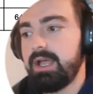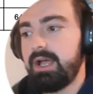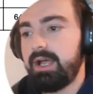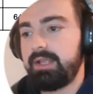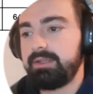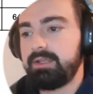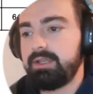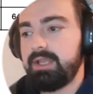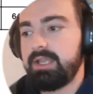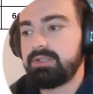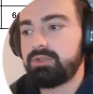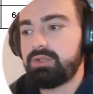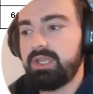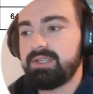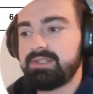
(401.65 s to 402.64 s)
And as
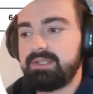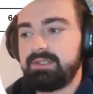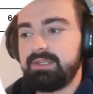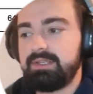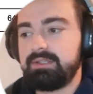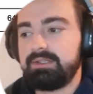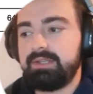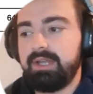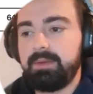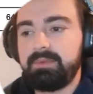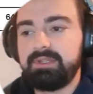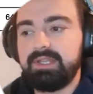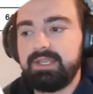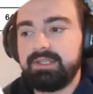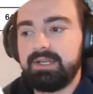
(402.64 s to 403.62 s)
you can see in the
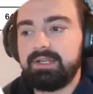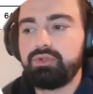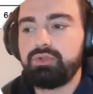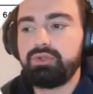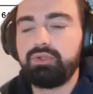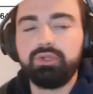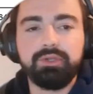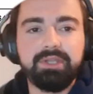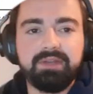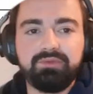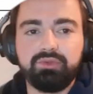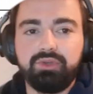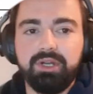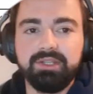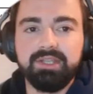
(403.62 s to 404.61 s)
double data, you don't have
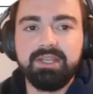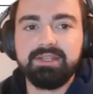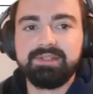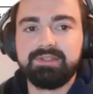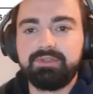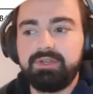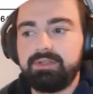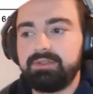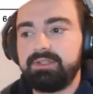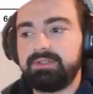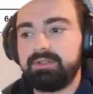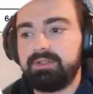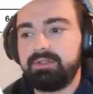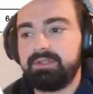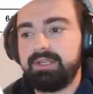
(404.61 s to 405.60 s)
to write any string
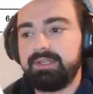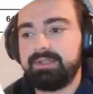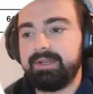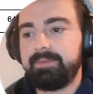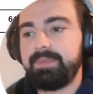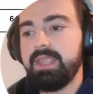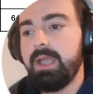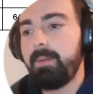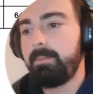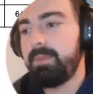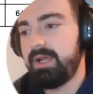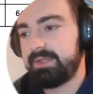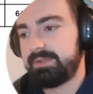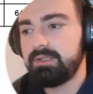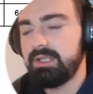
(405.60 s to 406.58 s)
literal data.
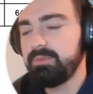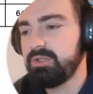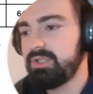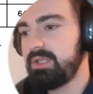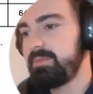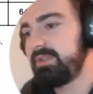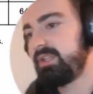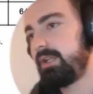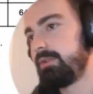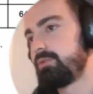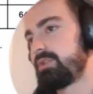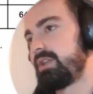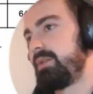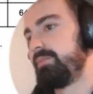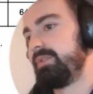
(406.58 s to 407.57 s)
But let me tell you
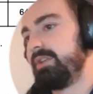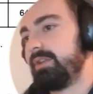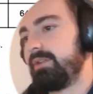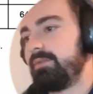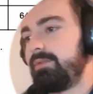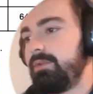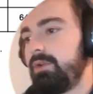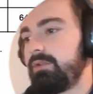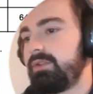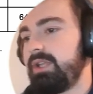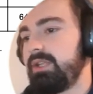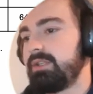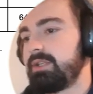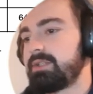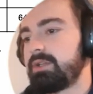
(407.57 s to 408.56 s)
something. Float
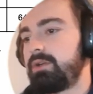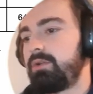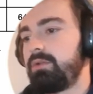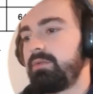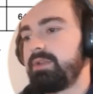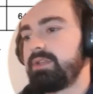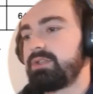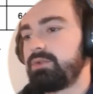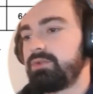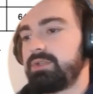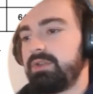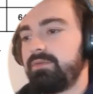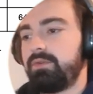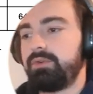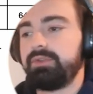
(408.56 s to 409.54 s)
data are always
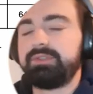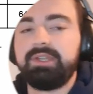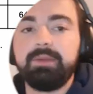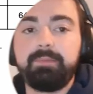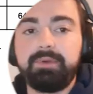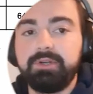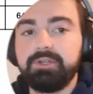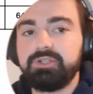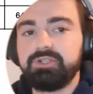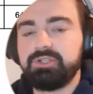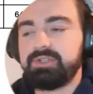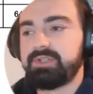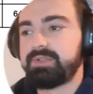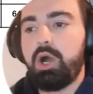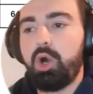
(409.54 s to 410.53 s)
using for the
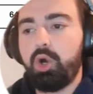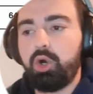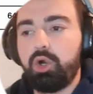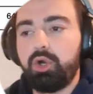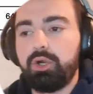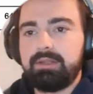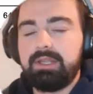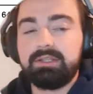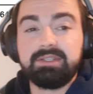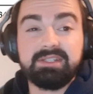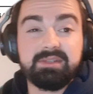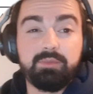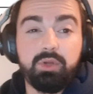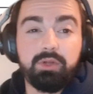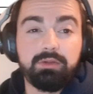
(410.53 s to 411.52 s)
temperatures or like the
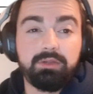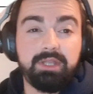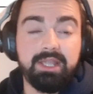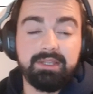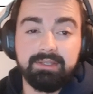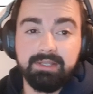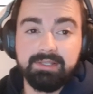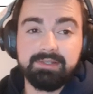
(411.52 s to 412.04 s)
small data,